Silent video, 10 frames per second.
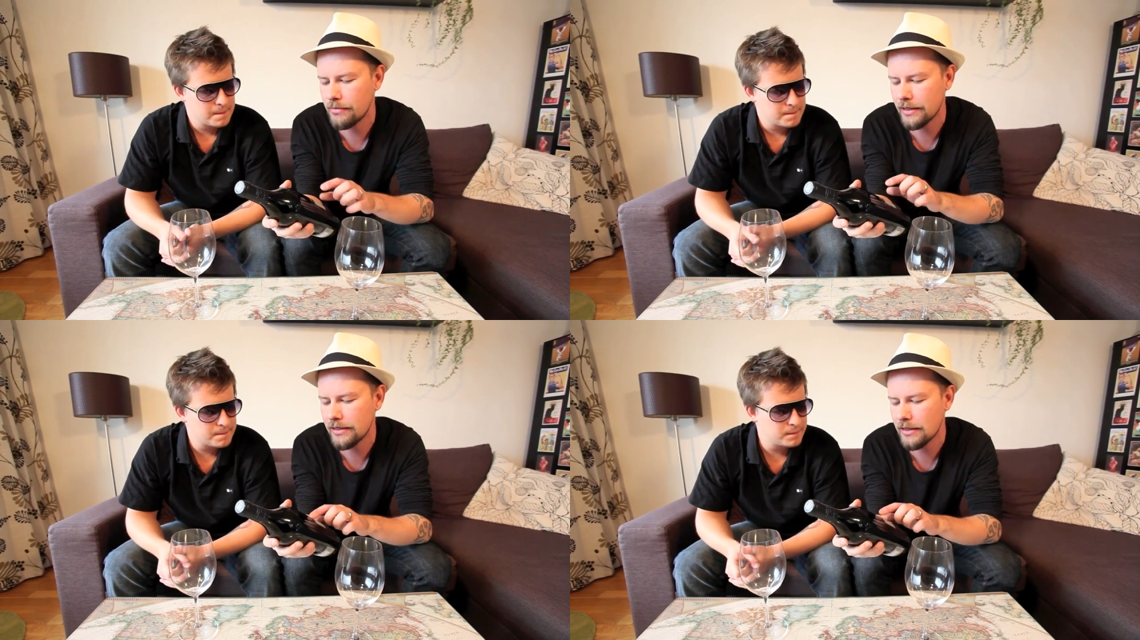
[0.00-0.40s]

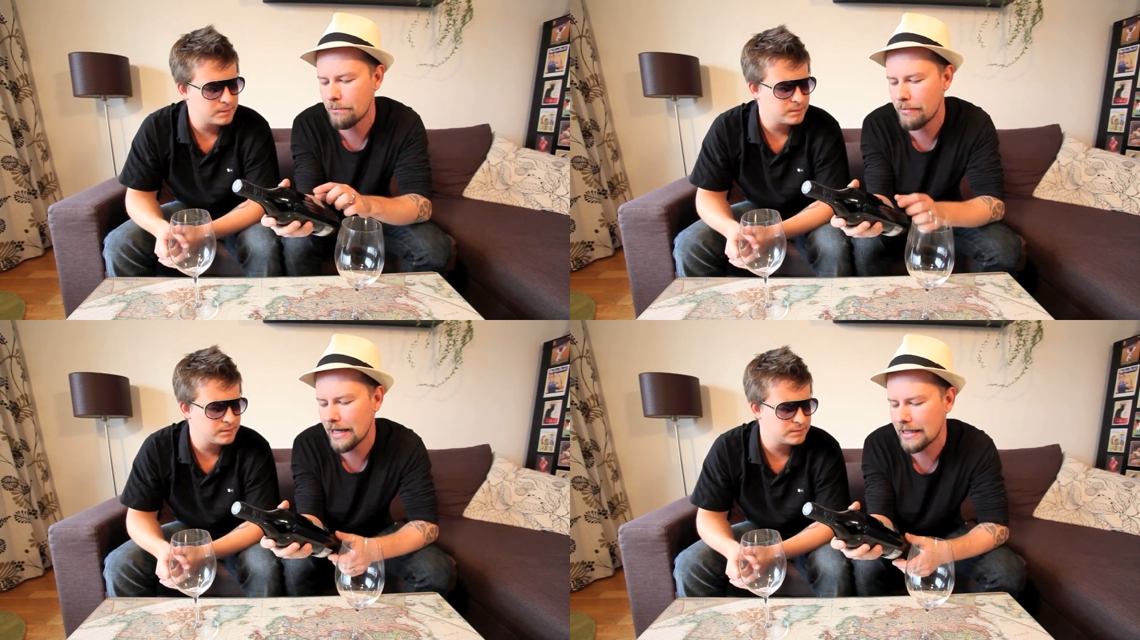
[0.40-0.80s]
Speaker 1: but in the
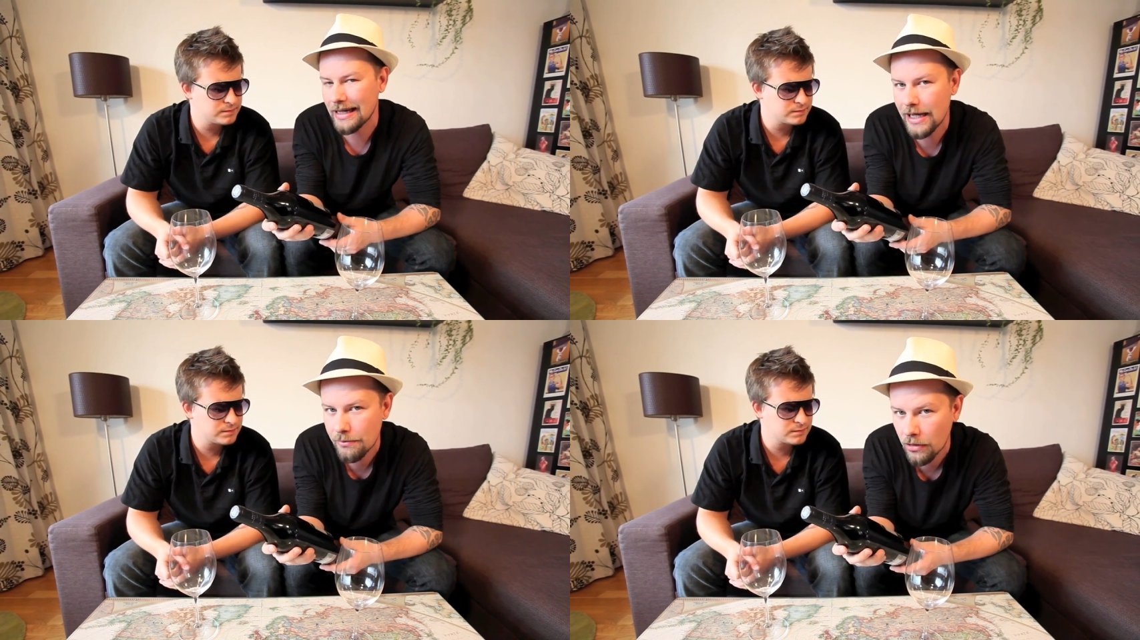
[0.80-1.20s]
back
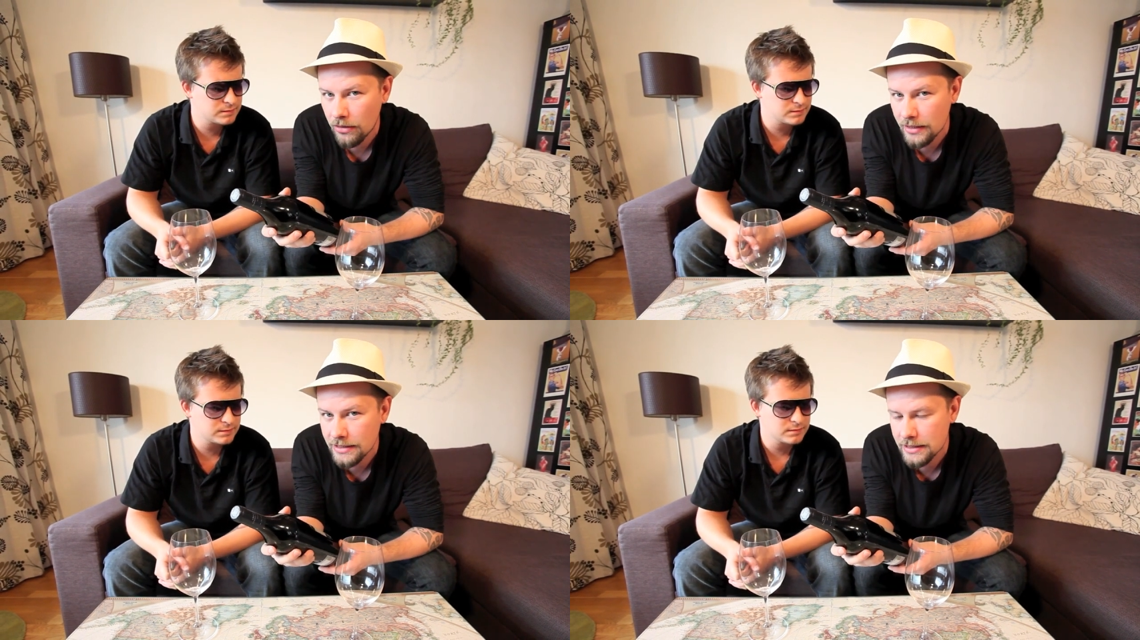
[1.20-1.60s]

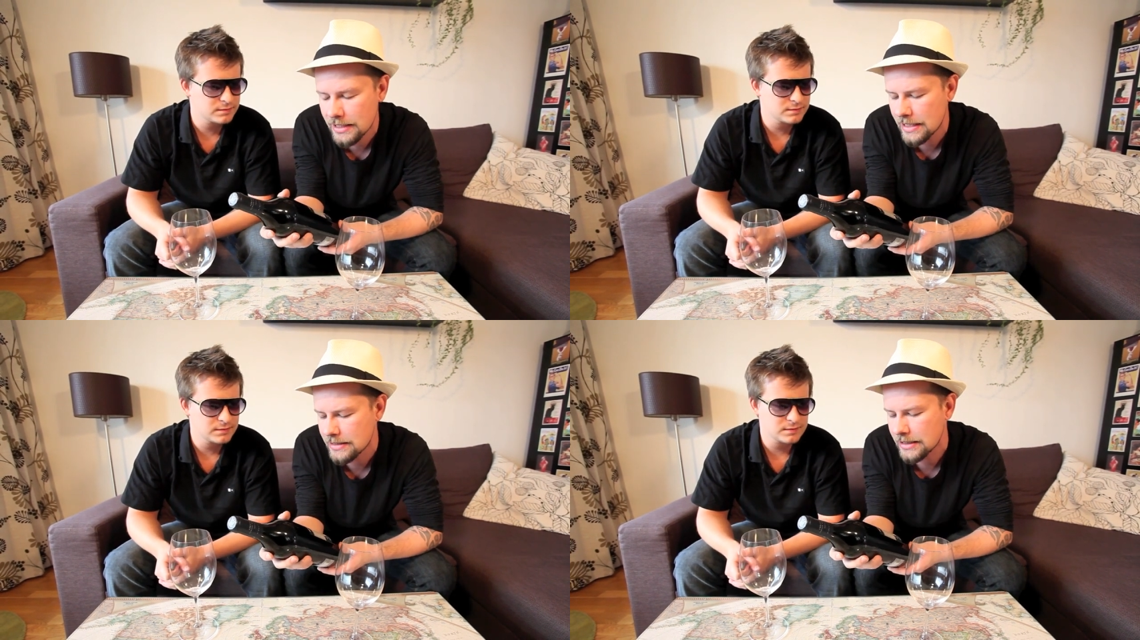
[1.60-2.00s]
label it
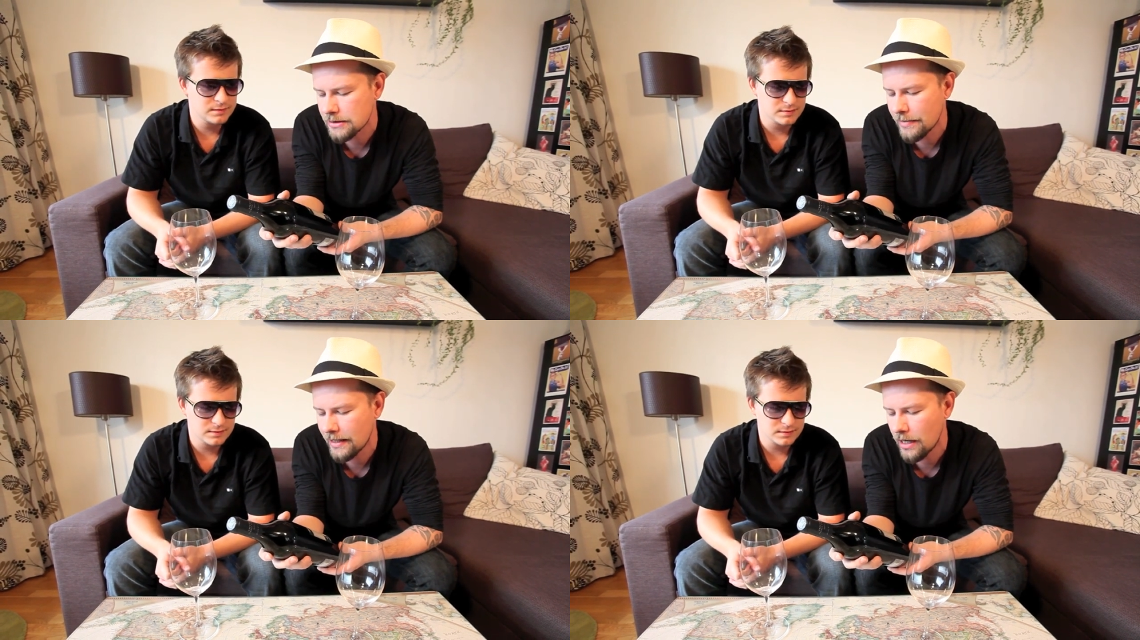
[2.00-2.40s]
says
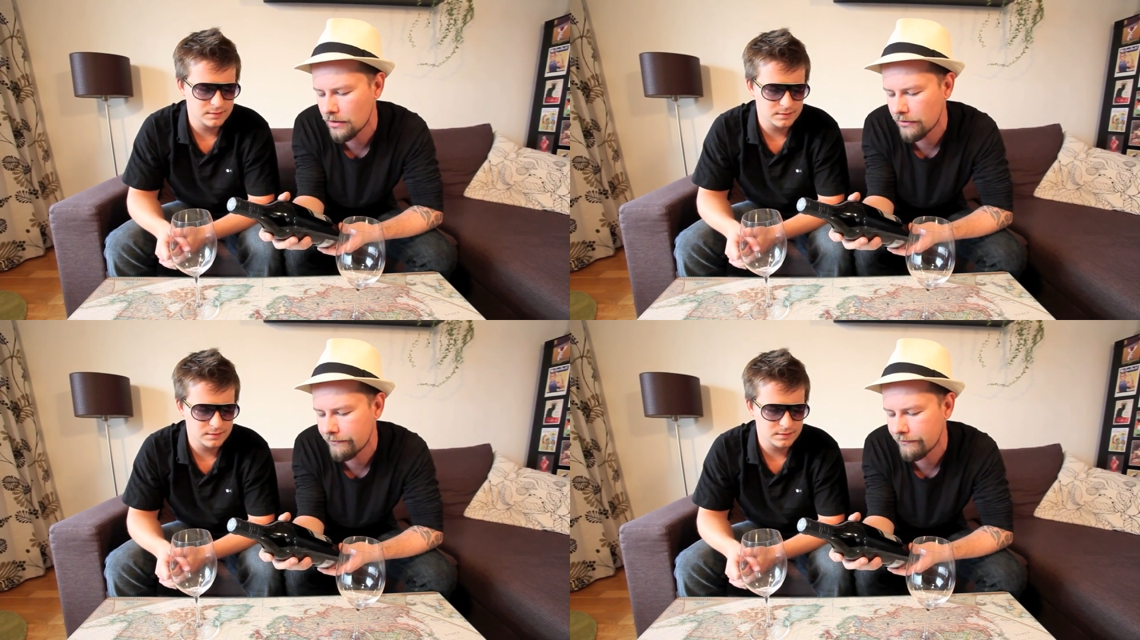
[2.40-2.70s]
it's made out